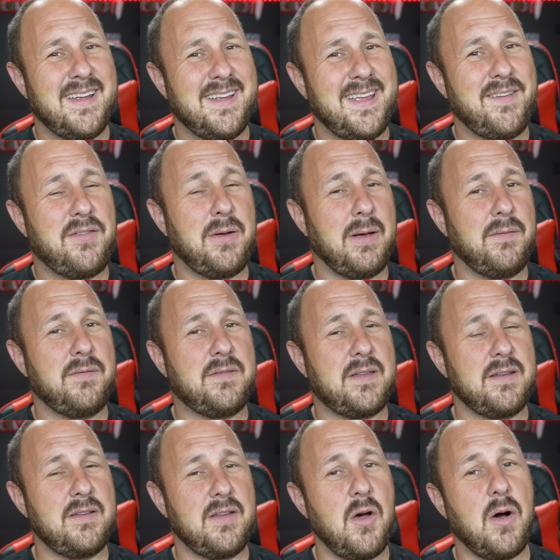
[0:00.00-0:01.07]
If you
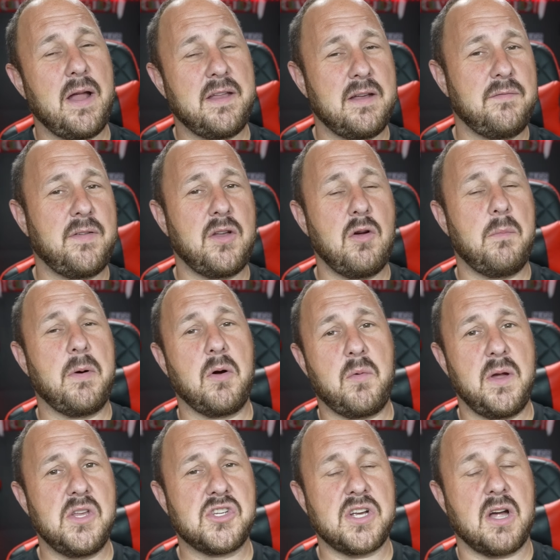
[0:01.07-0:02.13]
didn't know, I did a video about
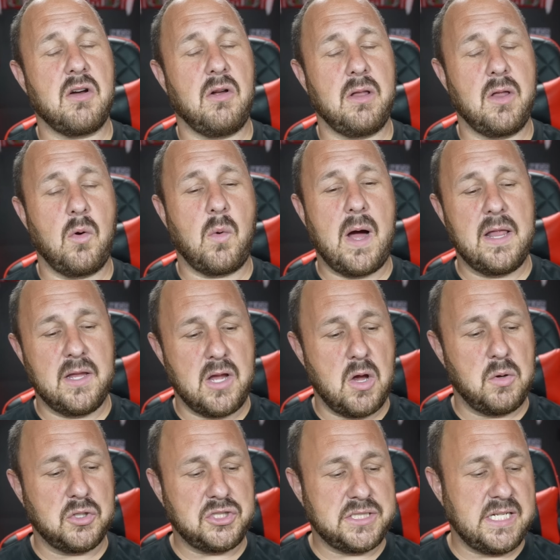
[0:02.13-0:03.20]
Queen Cheryl a little while
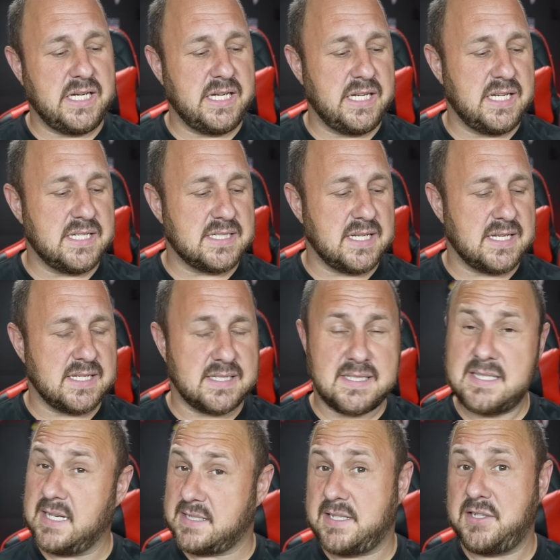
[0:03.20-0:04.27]
ago. She's a
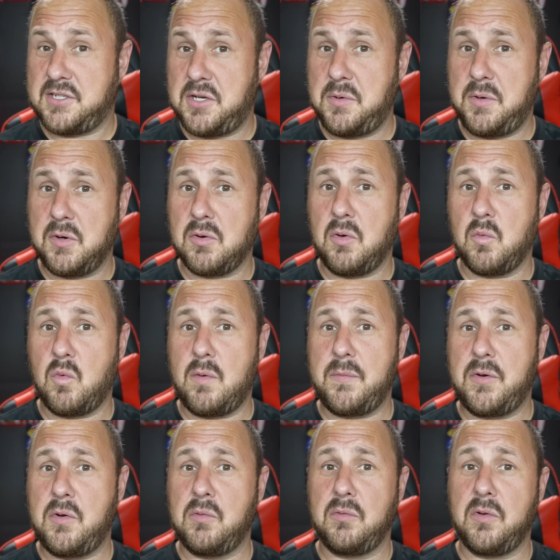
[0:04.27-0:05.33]
62-year-old
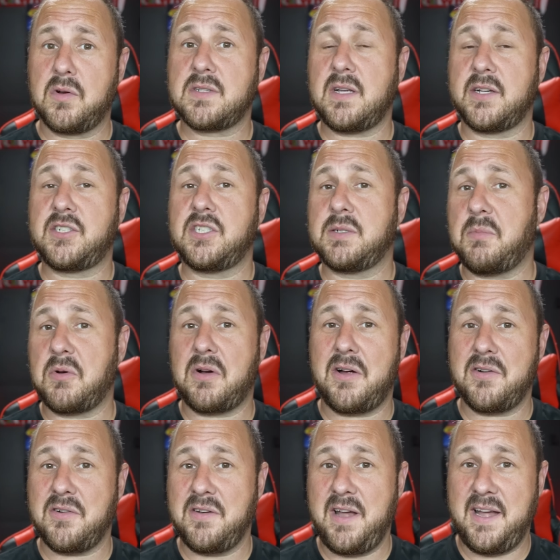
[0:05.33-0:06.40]
woman who looks like she's about
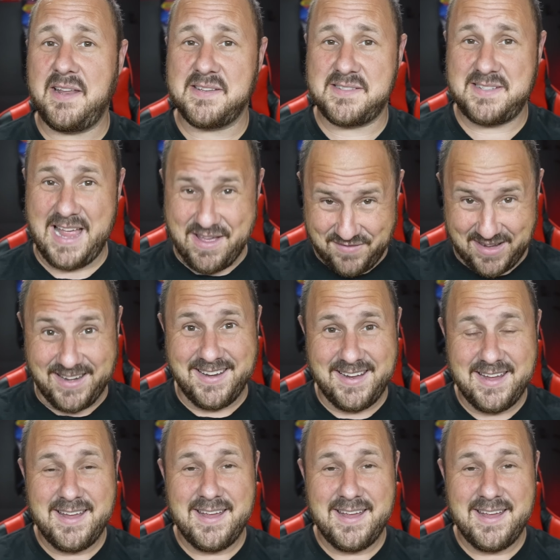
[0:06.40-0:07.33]
187.